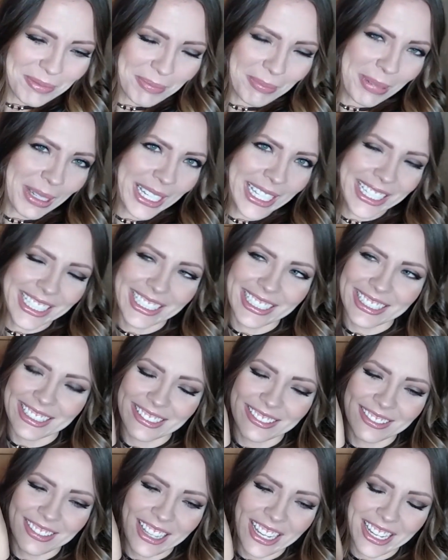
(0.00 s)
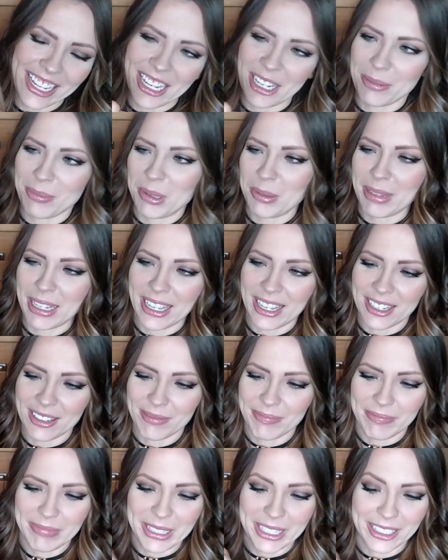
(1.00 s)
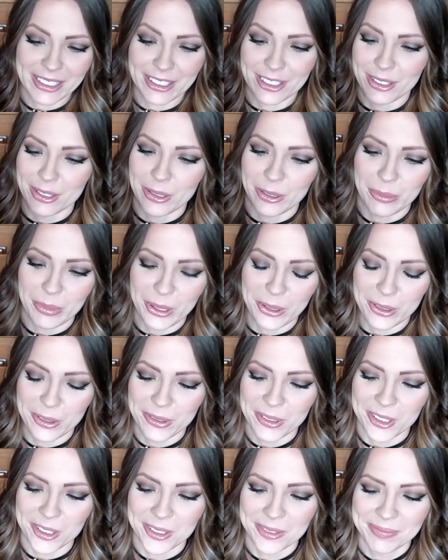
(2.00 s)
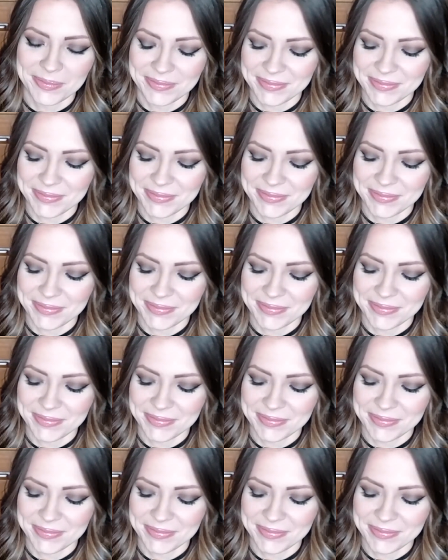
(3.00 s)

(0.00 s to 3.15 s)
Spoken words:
But I can't be mad because it's so beautiful.